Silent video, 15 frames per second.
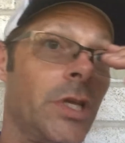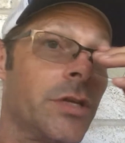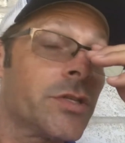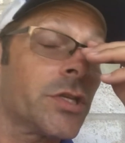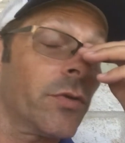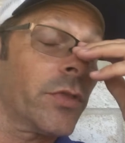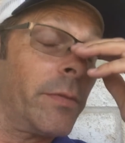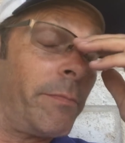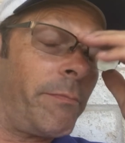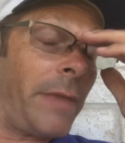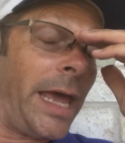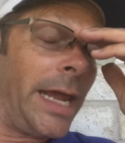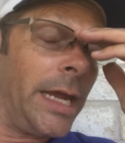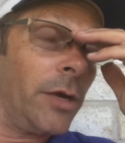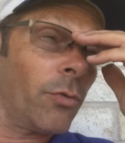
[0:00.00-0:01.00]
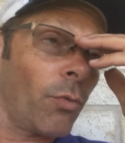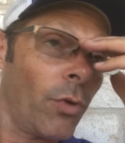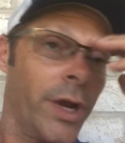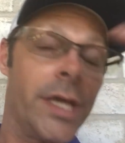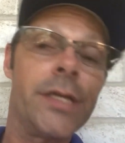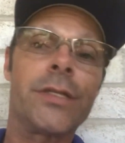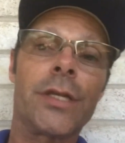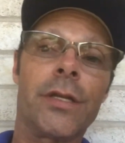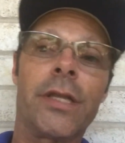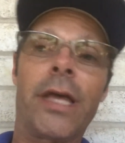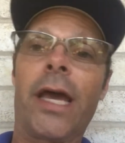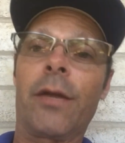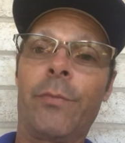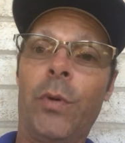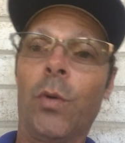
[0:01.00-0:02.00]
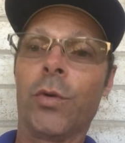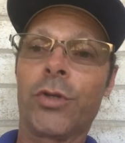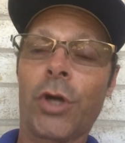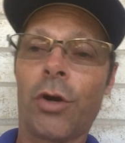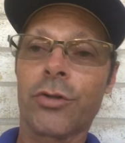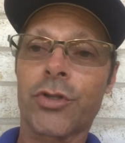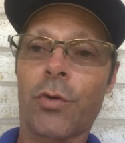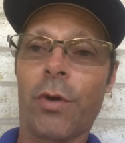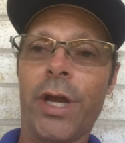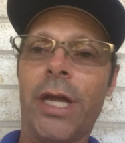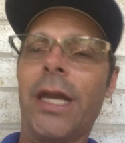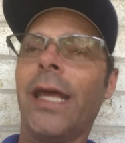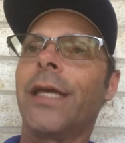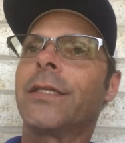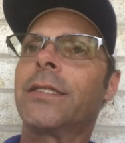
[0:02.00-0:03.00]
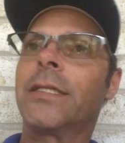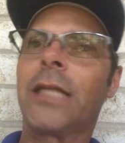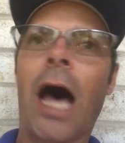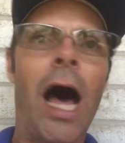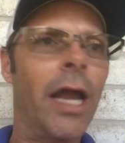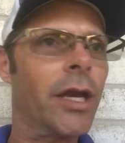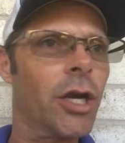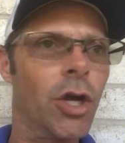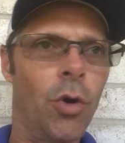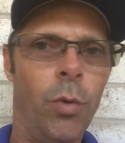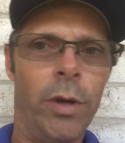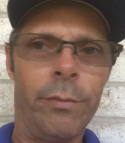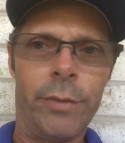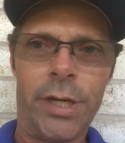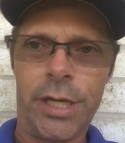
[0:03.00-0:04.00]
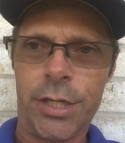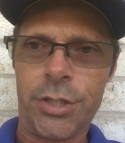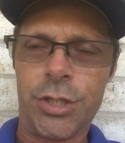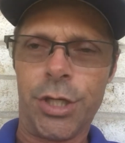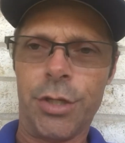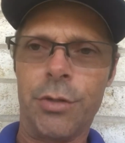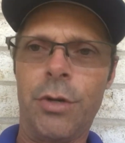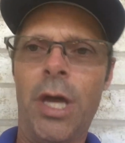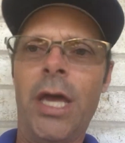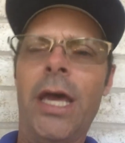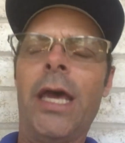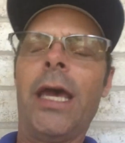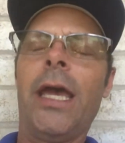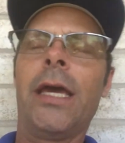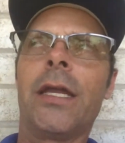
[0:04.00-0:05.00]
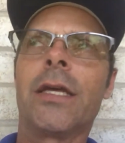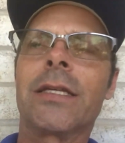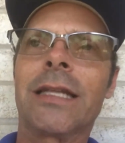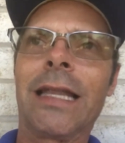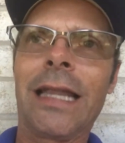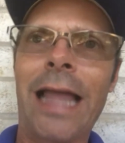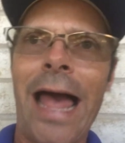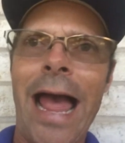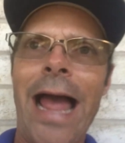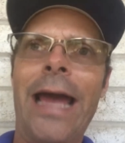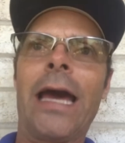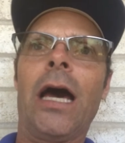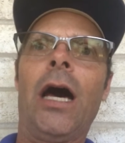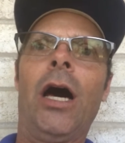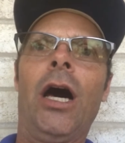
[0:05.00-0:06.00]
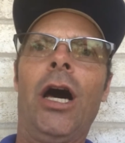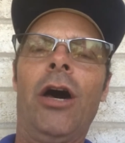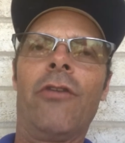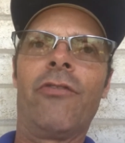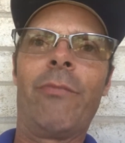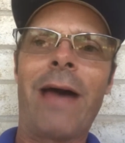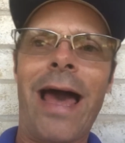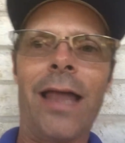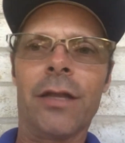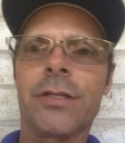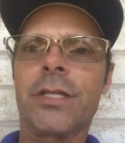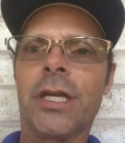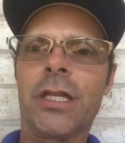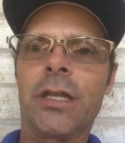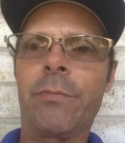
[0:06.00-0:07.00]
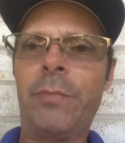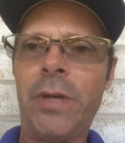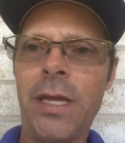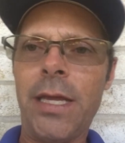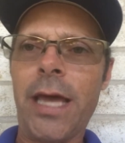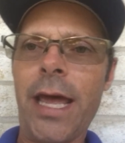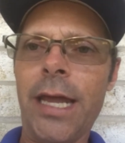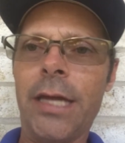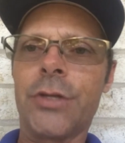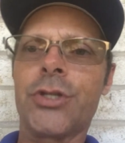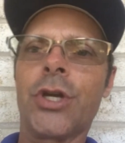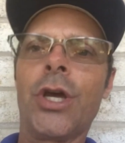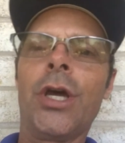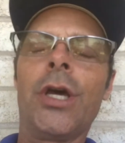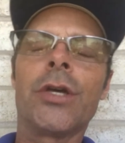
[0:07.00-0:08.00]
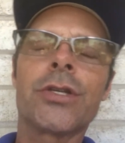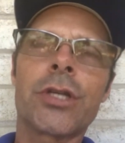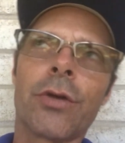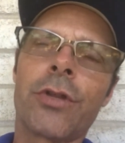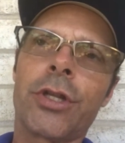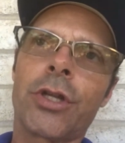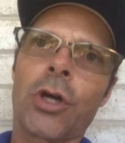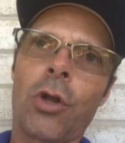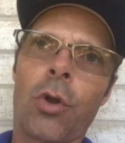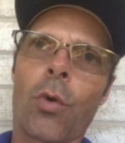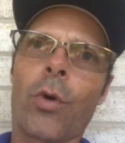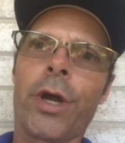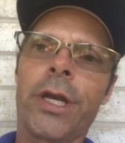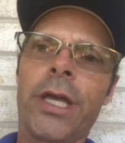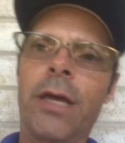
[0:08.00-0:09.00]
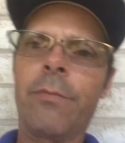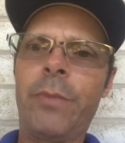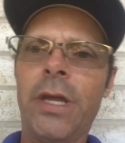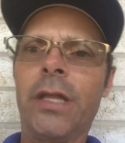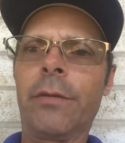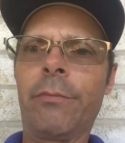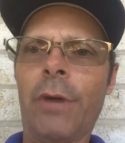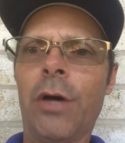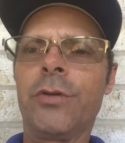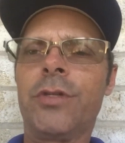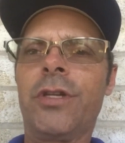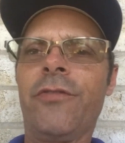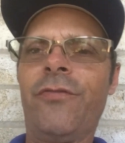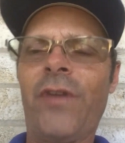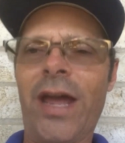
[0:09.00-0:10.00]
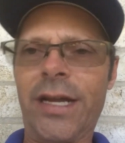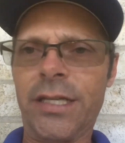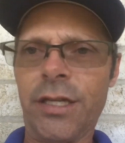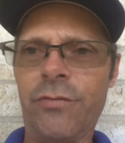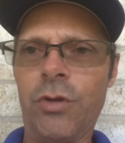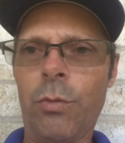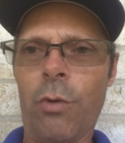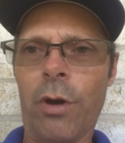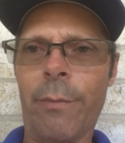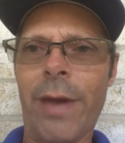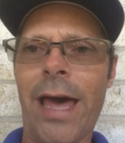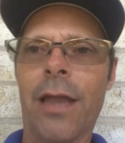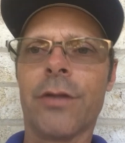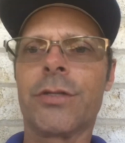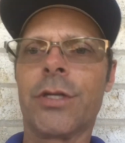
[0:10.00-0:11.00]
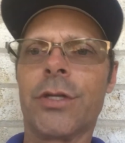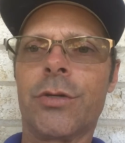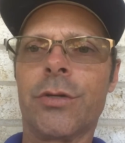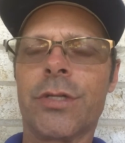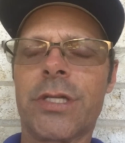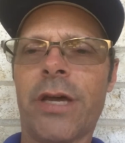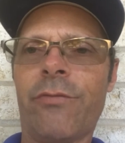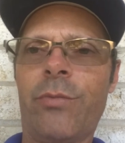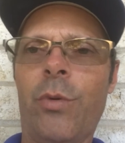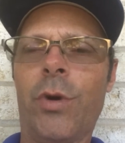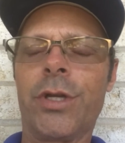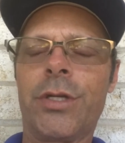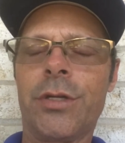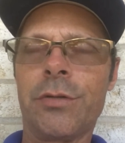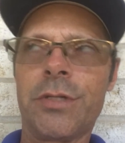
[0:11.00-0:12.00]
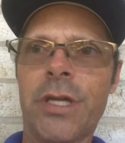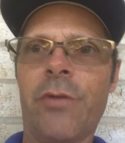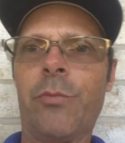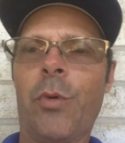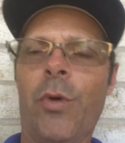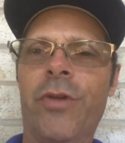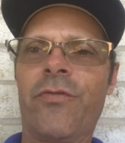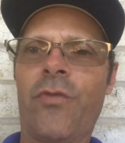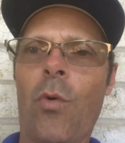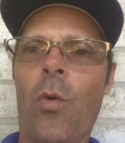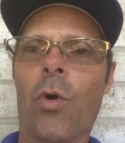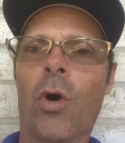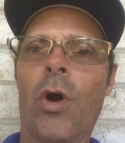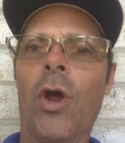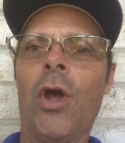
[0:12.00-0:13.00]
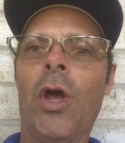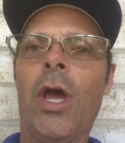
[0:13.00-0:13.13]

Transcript: So the main reason that a pool turns green is not an equipment issue. It is lack of balancing the pH so that the chlorine can be the most effective. You want to balance a 7.2, 7.4.